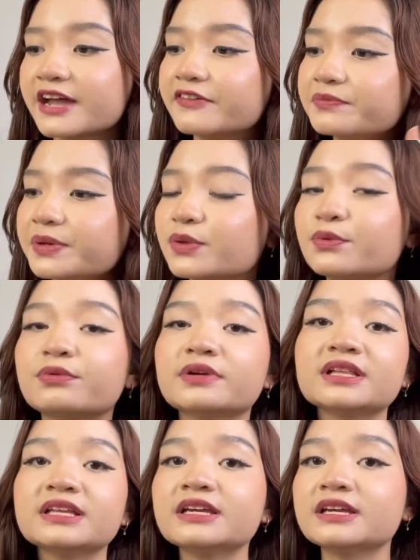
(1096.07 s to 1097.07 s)
I've been
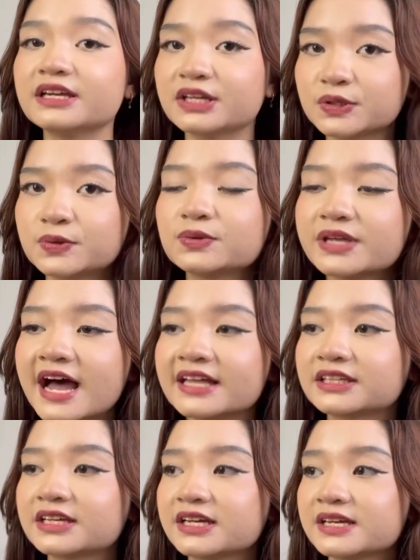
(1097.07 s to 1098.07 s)
really into that
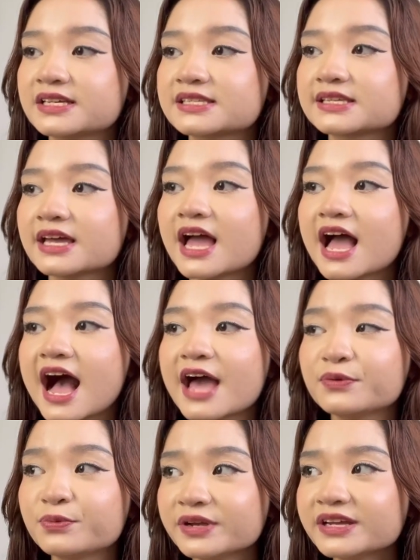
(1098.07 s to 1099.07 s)
because
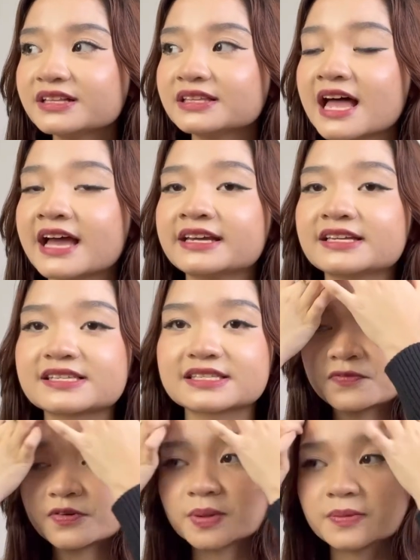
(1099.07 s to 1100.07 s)
I
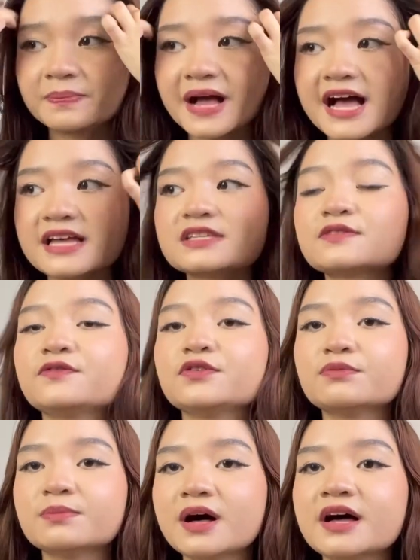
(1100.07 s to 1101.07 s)
realized from the past
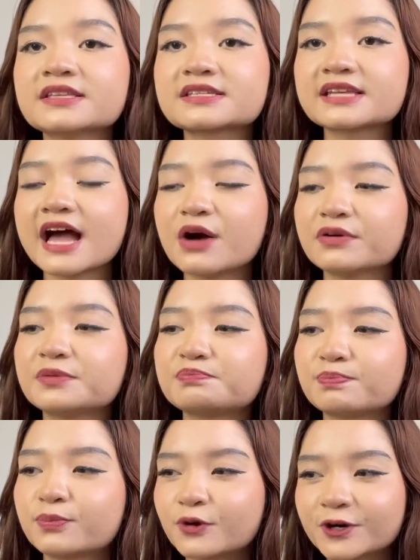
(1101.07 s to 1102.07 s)
few months how
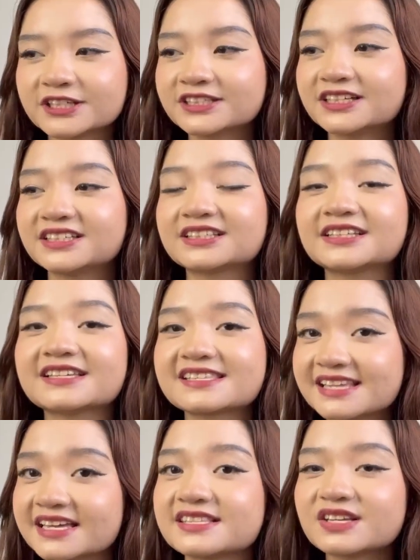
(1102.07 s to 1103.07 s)
important
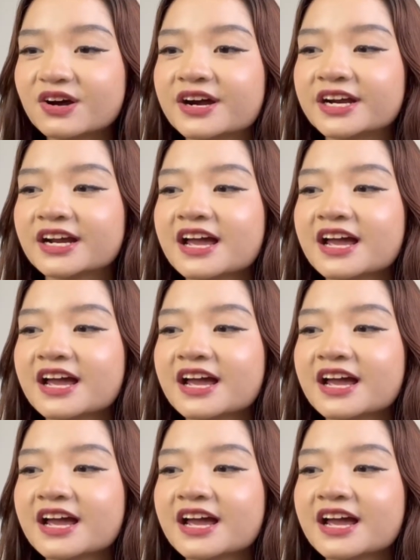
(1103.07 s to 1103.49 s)
scents are.